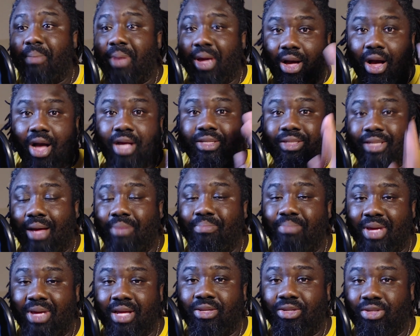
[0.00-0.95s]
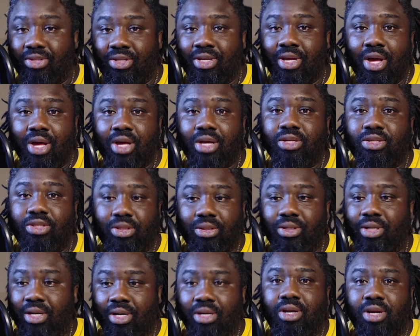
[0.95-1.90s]
because that means
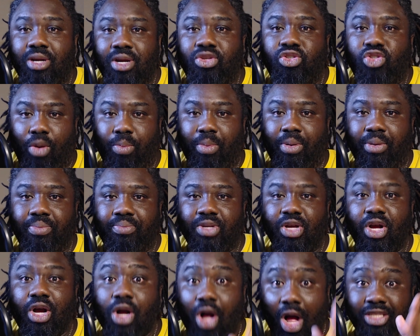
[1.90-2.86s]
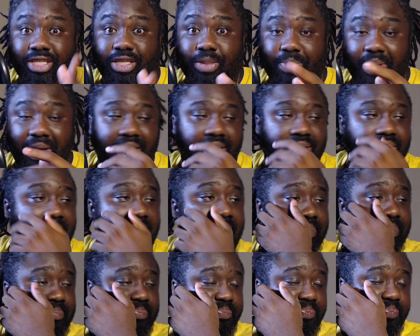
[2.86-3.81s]
you're in trouble. You're constipated,
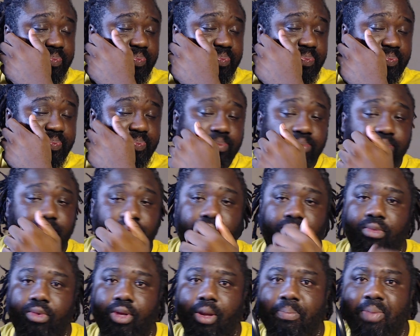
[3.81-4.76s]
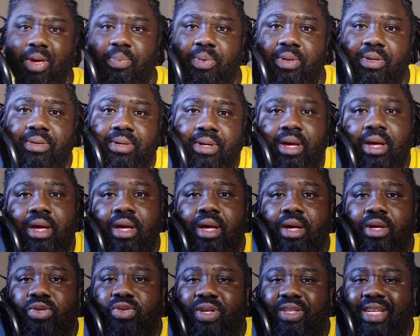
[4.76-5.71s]
right? People,
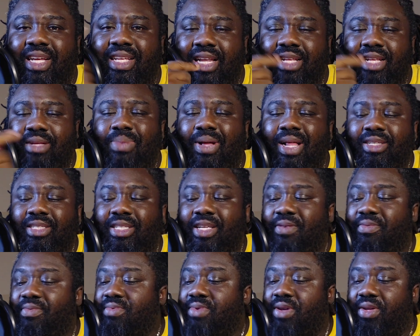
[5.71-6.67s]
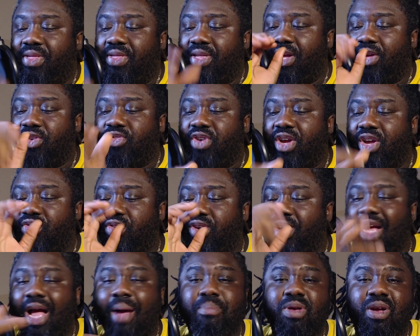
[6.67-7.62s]
as soon as I said it's laxative, nothing.
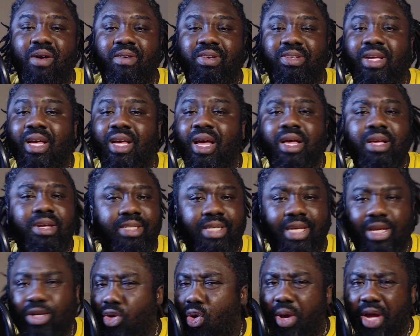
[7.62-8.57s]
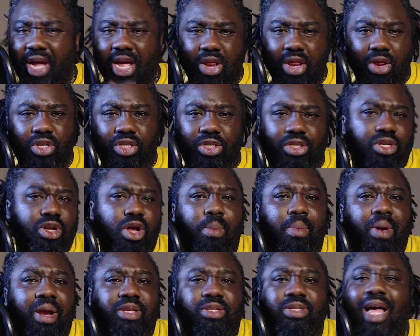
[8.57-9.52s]
Drink, I'm nervous. She said, go eat lunch
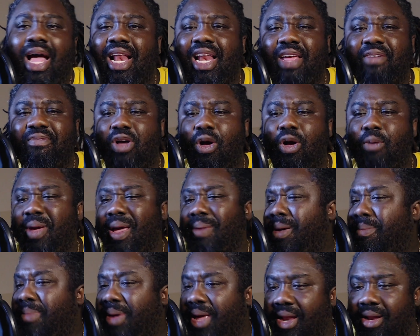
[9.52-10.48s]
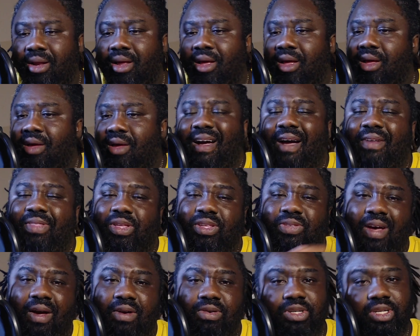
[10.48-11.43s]
normally. So I leave now, pay my bill,
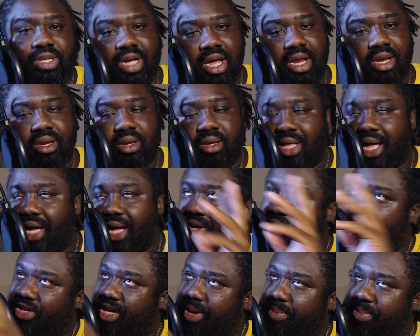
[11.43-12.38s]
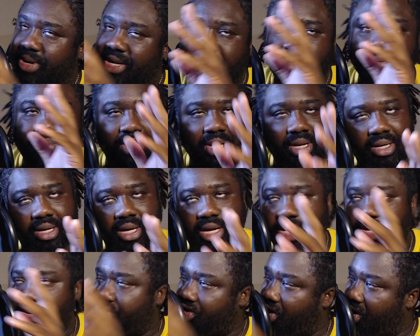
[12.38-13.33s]
5,500 yen. Thank you, Japanese medical
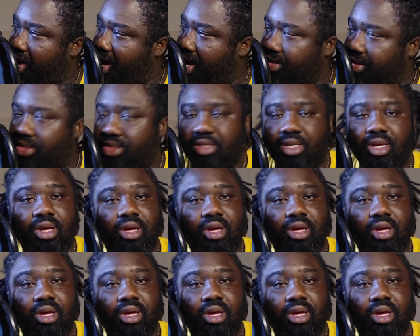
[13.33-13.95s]
insurance.